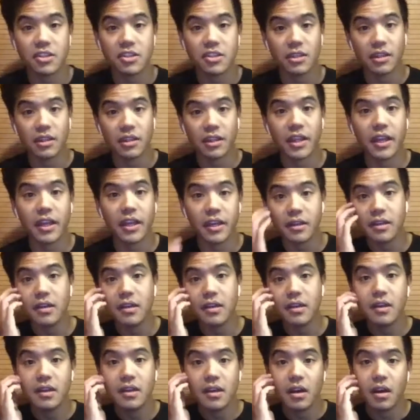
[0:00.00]
she led
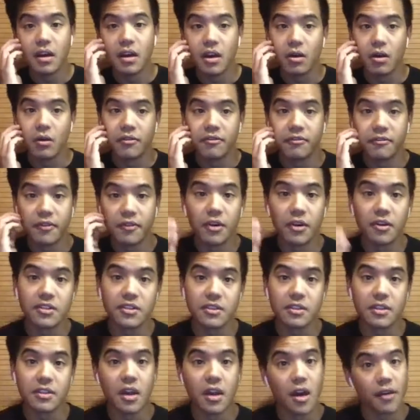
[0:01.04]
our
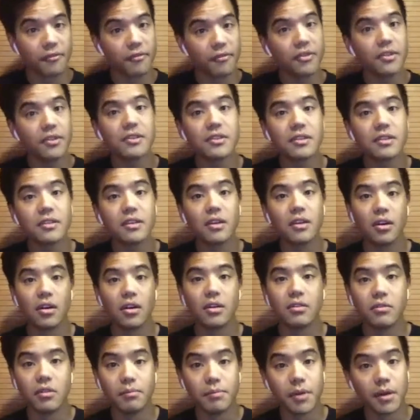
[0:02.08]
first conference
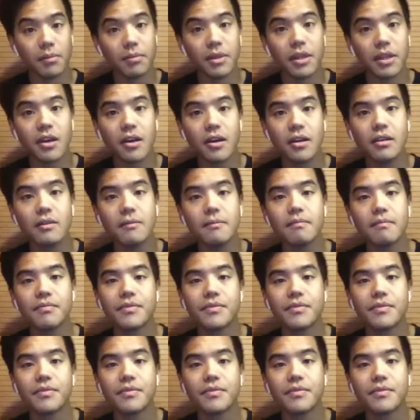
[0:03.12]
called Republicon